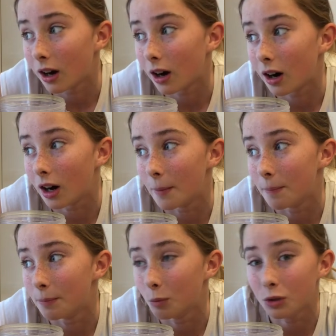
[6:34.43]

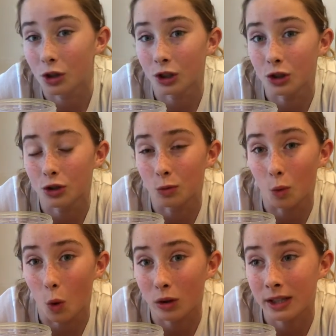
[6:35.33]
um, you can use
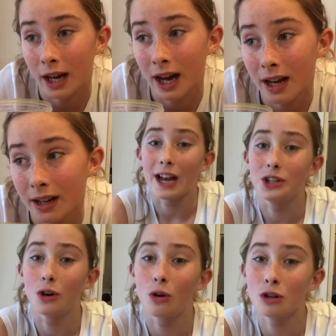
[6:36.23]
water. And
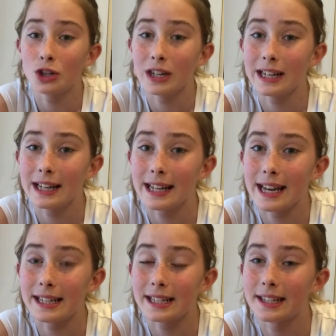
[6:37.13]
you're also gonna
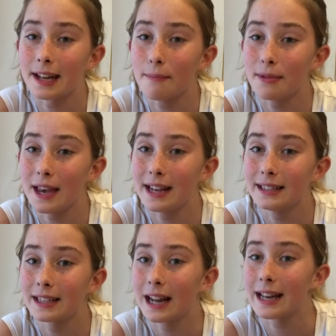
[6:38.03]
need
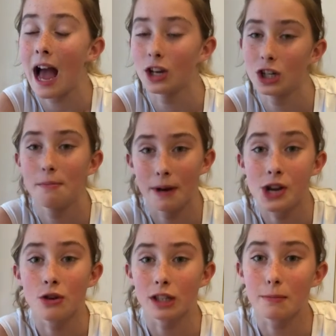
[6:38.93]
something to like actually put
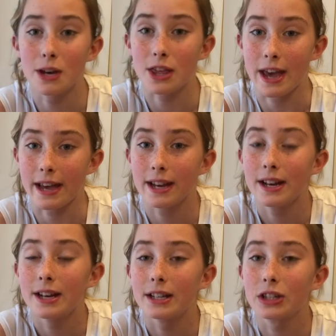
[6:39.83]
in your smoothie.
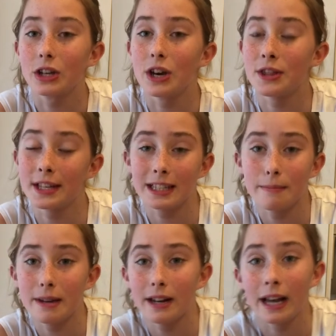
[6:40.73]
So this
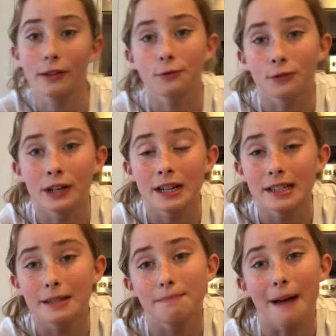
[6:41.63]
can be like
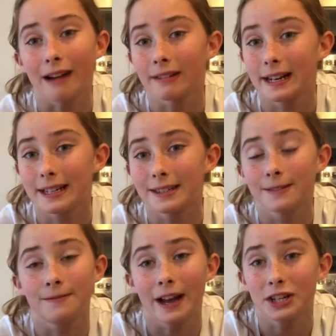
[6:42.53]
fruits, berries,
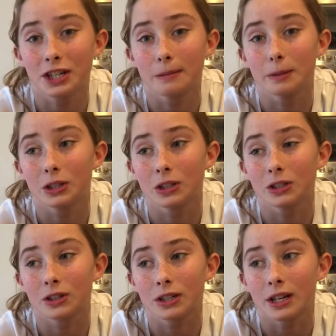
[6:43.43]

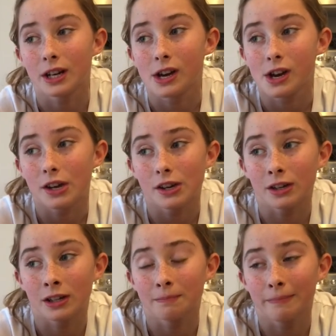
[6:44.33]
vegetables. You
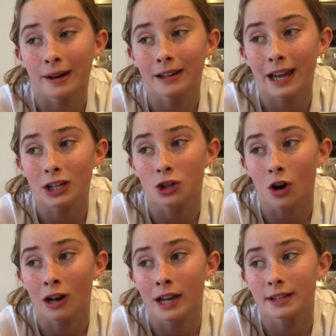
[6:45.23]
can put like
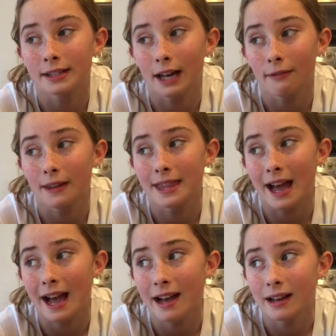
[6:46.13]
chocolate and stuff in
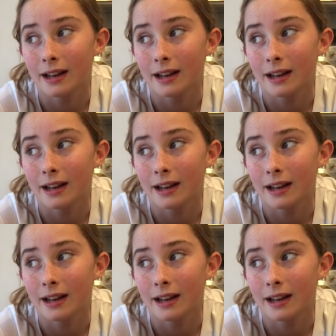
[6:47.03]
there,